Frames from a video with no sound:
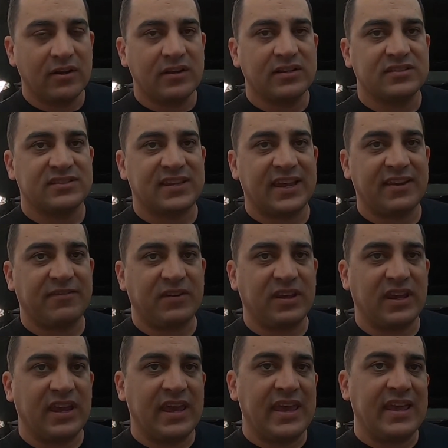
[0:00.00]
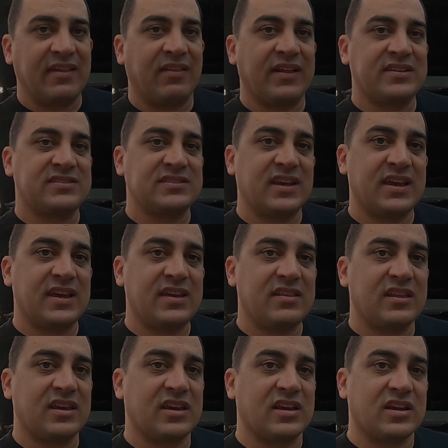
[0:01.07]
Safety. Let's say
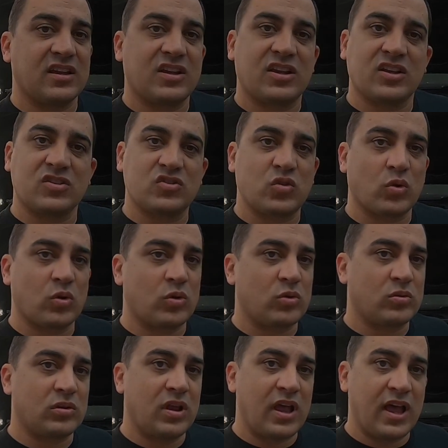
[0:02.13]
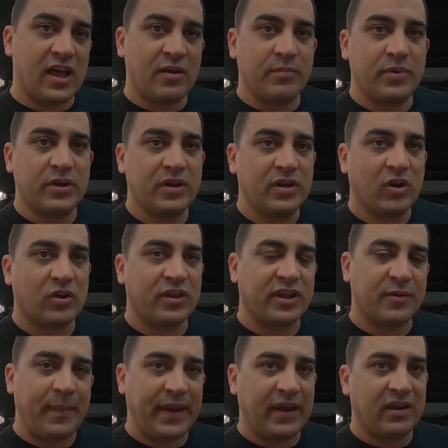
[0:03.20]
the control hub or the
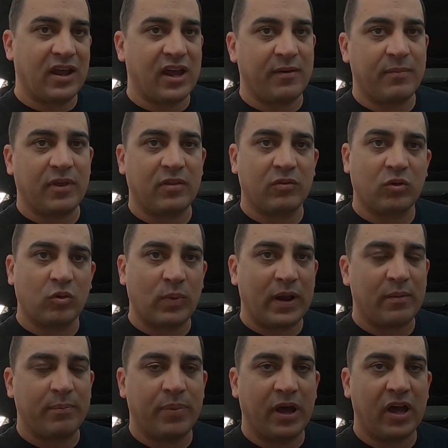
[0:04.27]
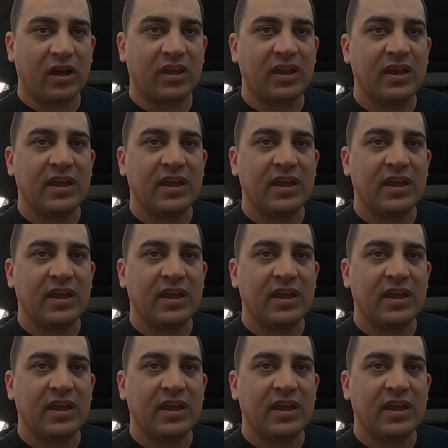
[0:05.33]
command hub, the little round puck,